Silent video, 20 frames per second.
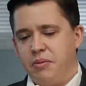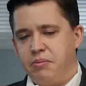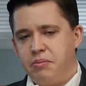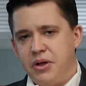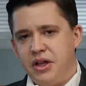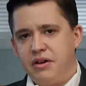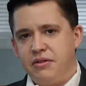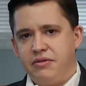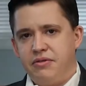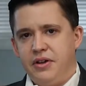
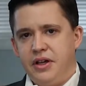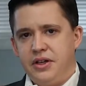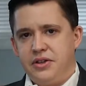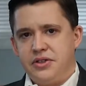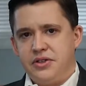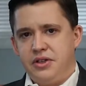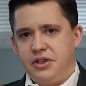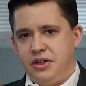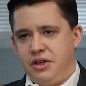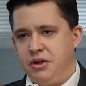
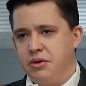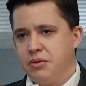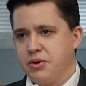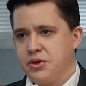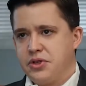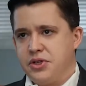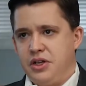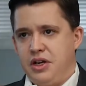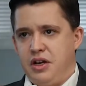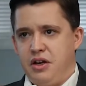benefits that you
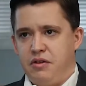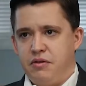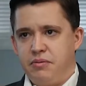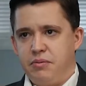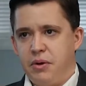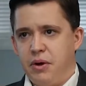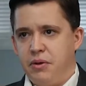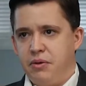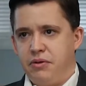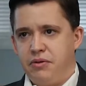receive,
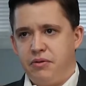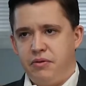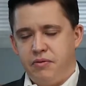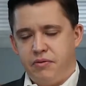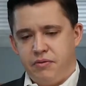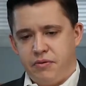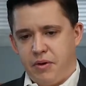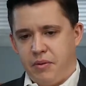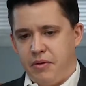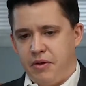
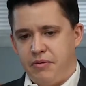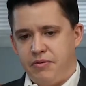both from the